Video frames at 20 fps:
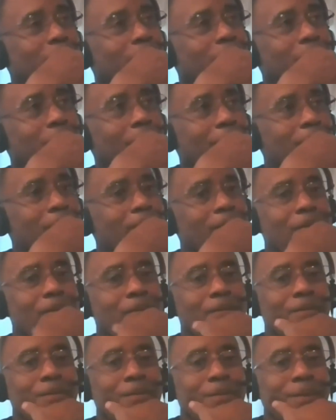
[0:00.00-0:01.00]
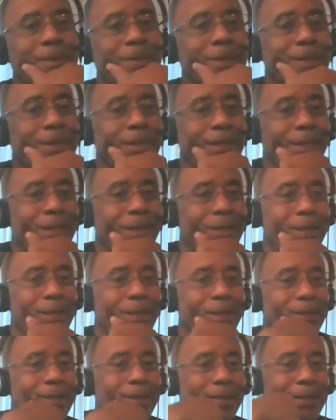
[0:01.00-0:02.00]
Vincent works at
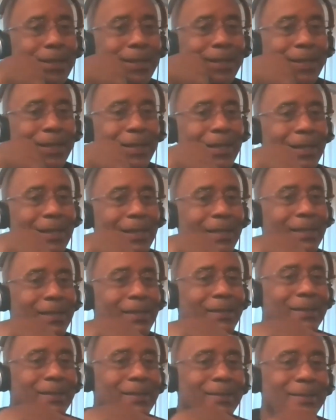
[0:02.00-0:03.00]
Sanford Heisler, which is a